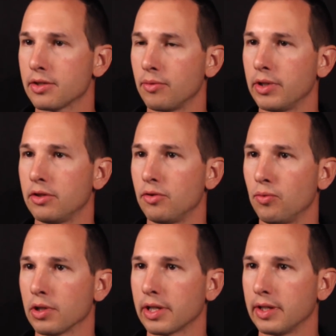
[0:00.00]
so when you do
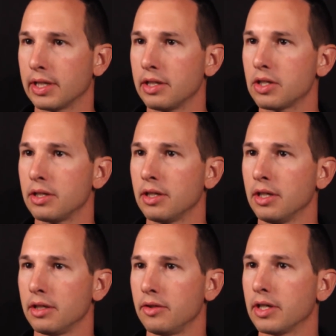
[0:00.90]
work in the kitchen,
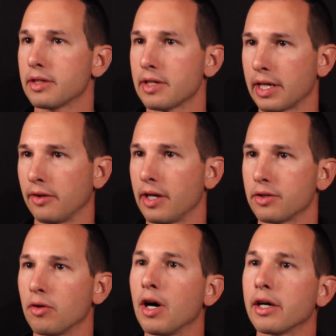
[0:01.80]
you get a
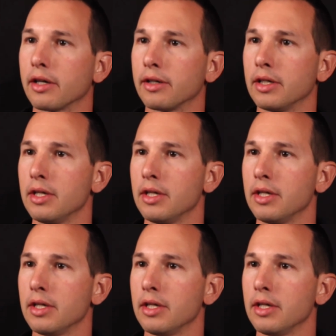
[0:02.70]
psychological hunger.